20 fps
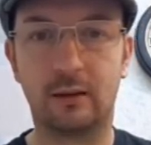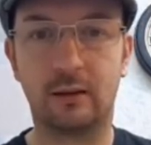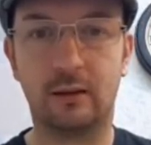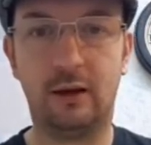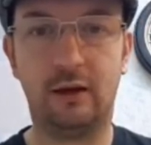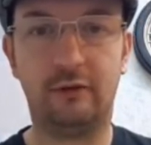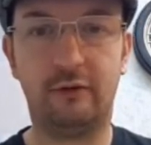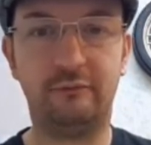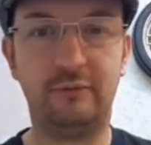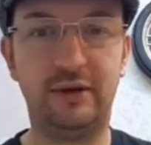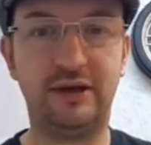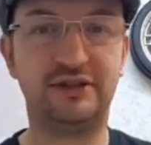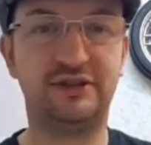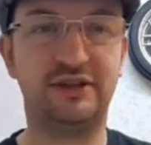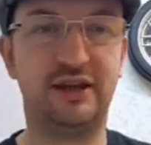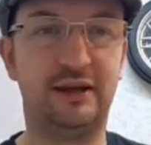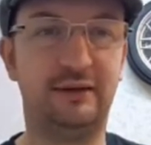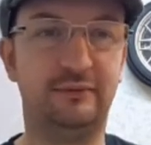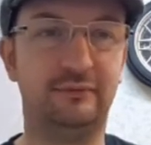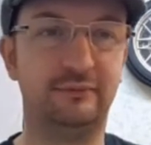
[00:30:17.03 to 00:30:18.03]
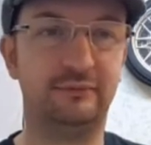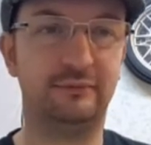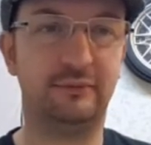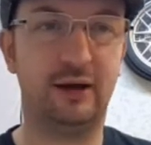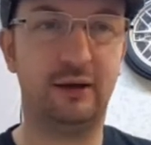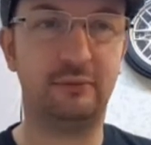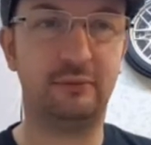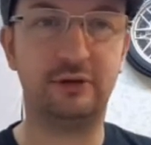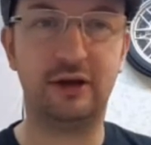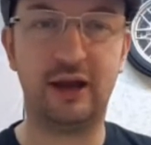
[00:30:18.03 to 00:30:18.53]
I've missed it.
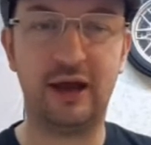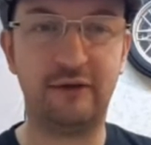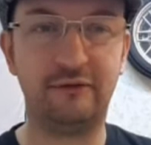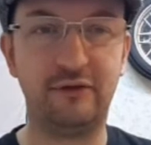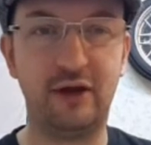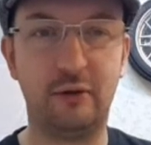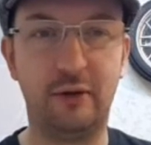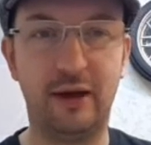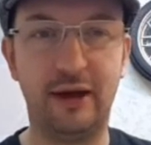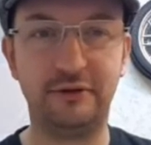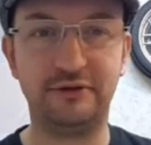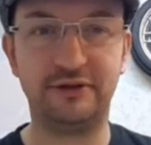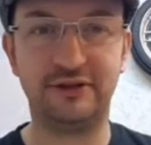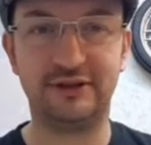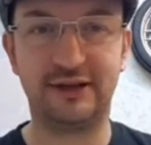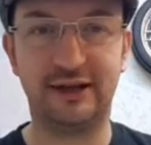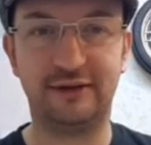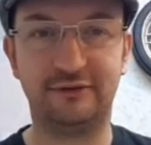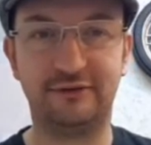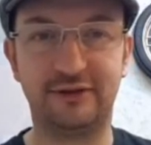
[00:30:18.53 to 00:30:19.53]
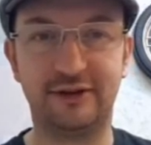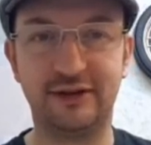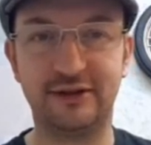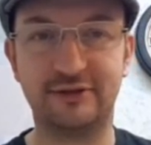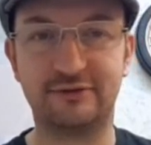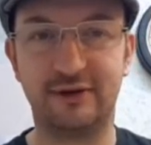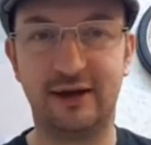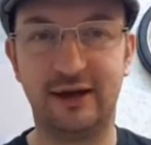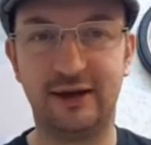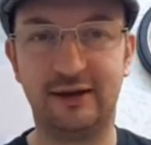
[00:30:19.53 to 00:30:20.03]
I'm going to have no houses left at
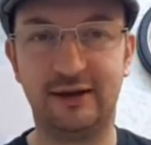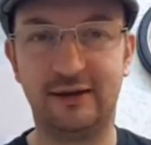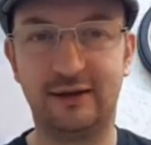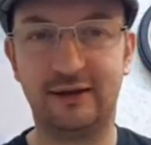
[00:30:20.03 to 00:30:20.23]
this rate.